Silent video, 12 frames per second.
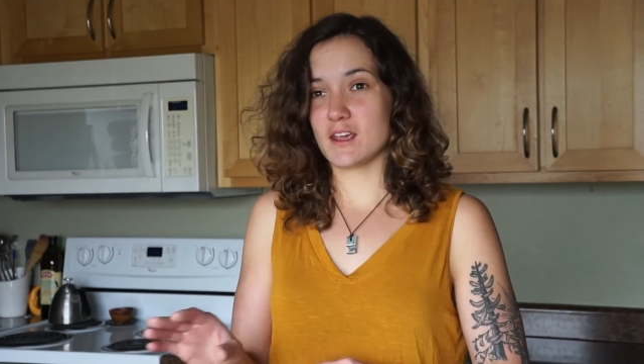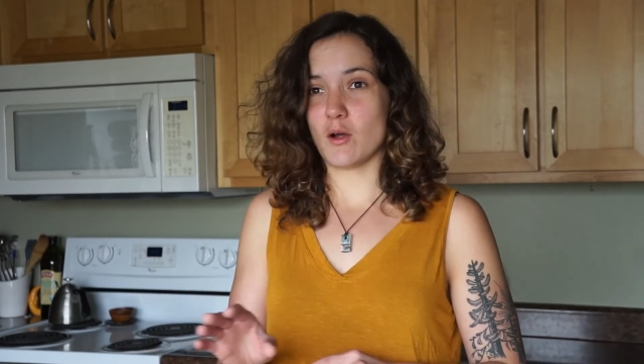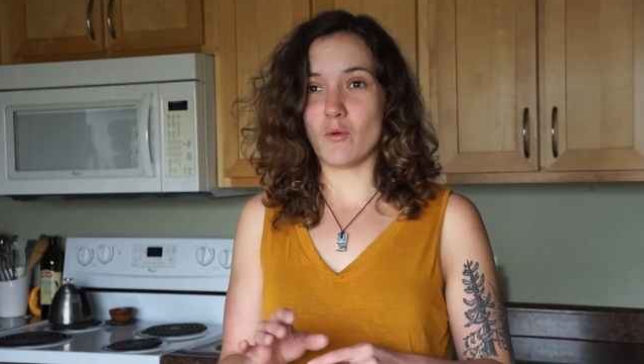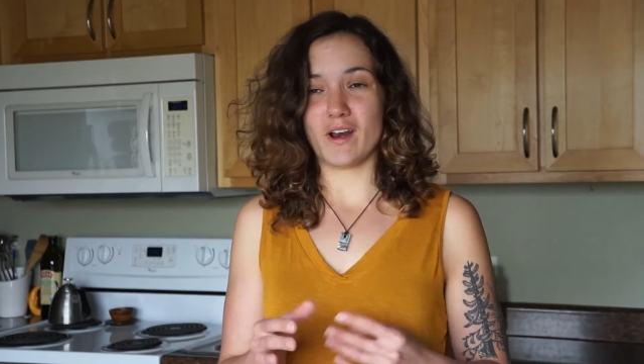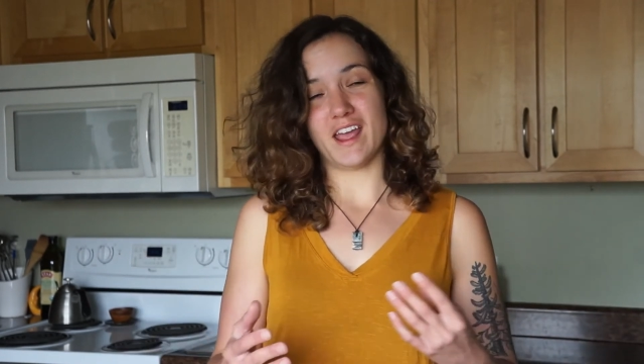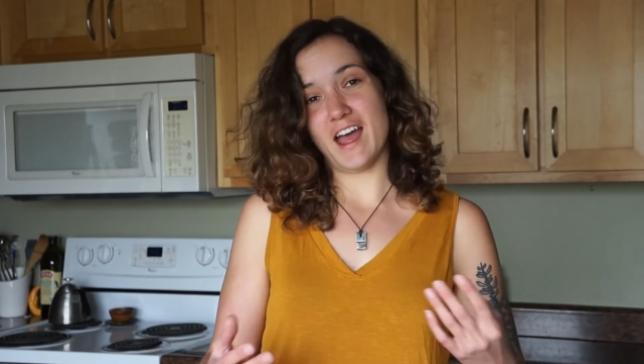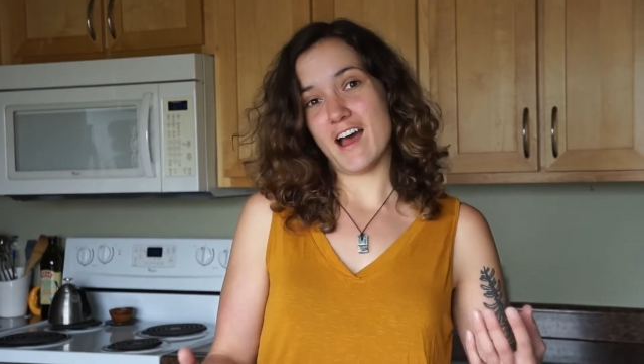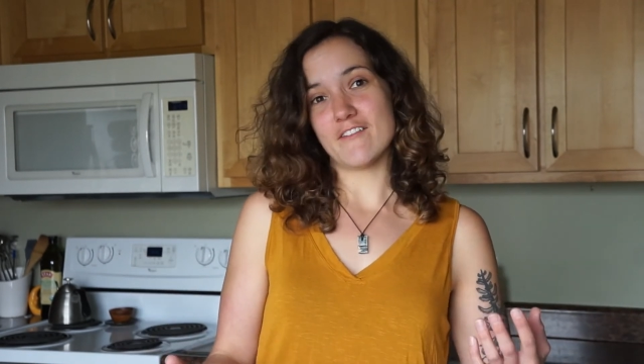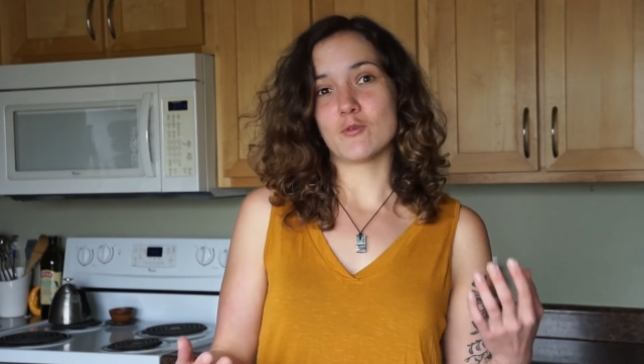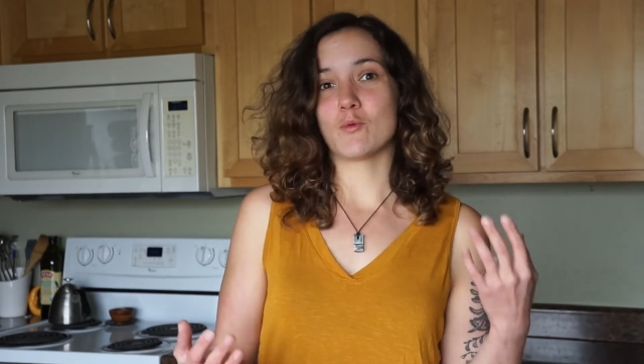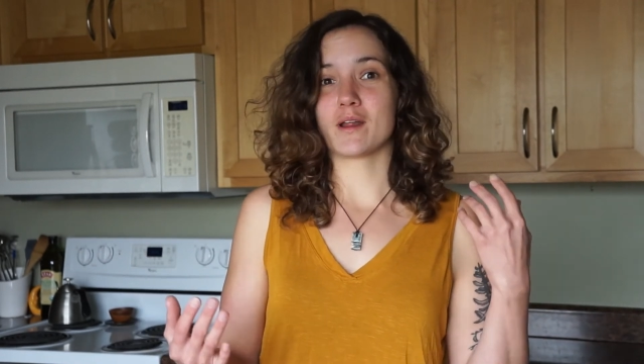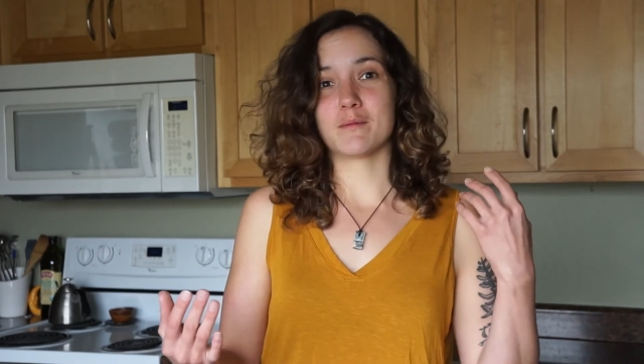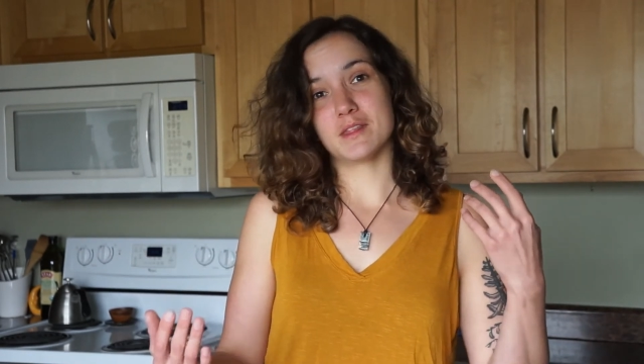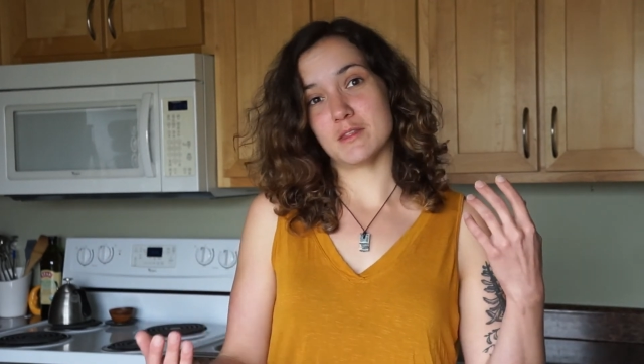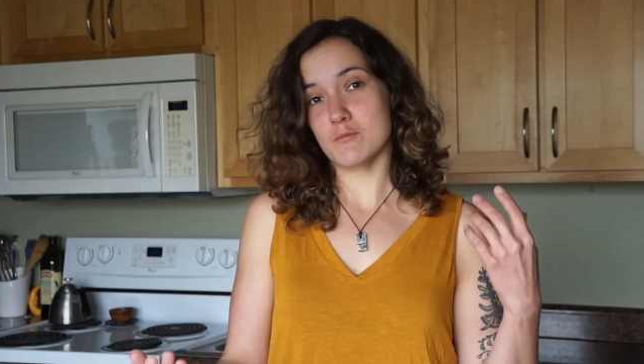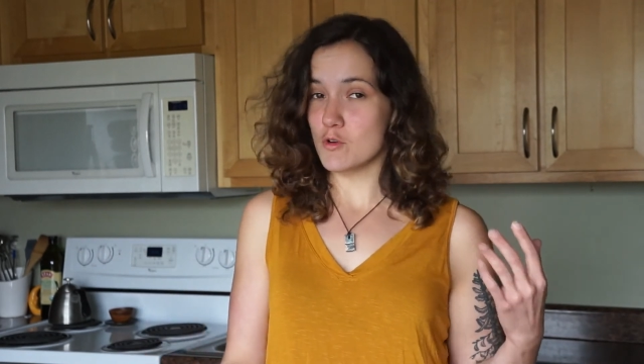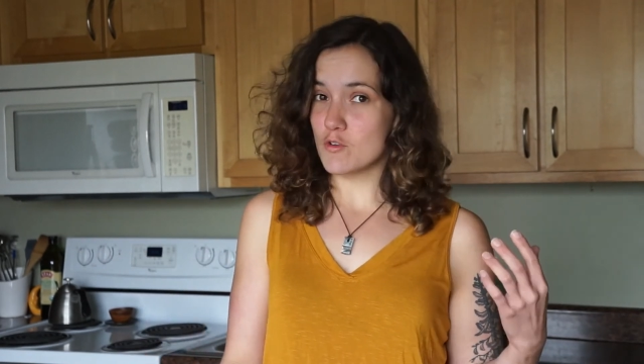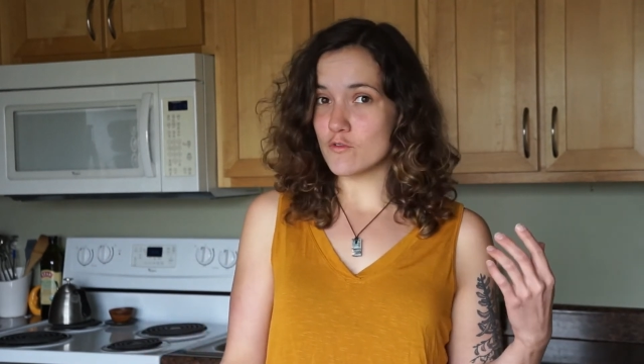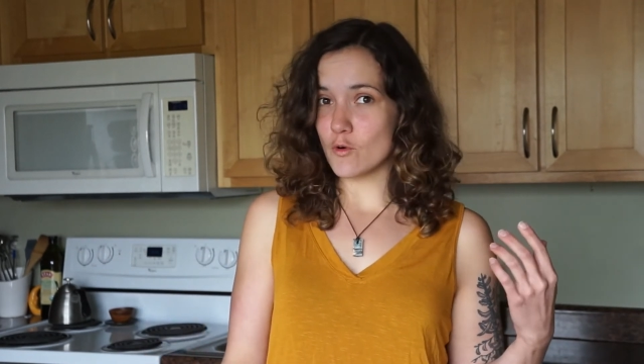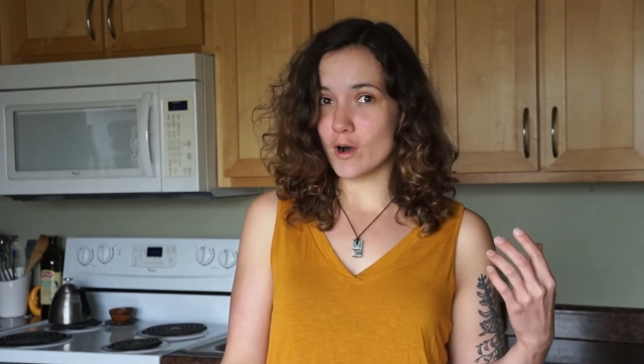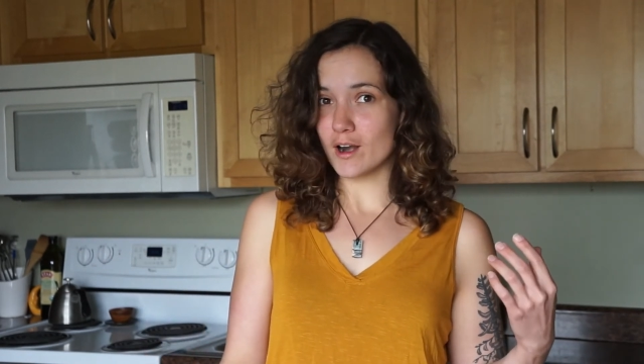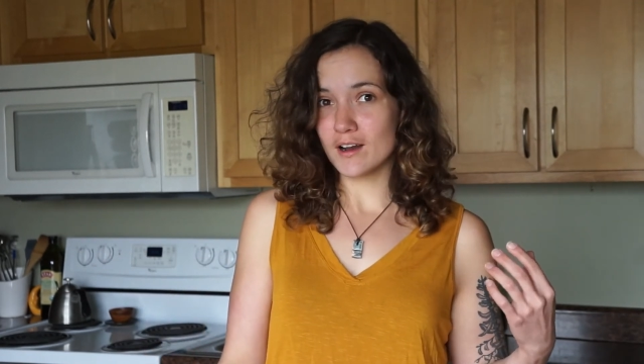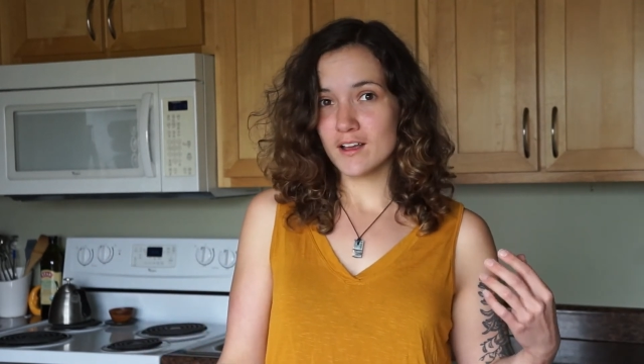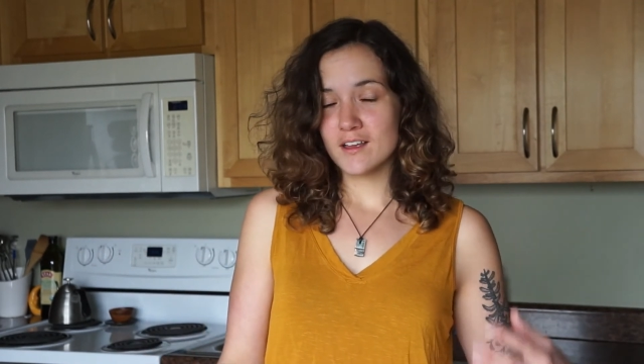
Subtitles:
on what I have and what I'm in the mood for.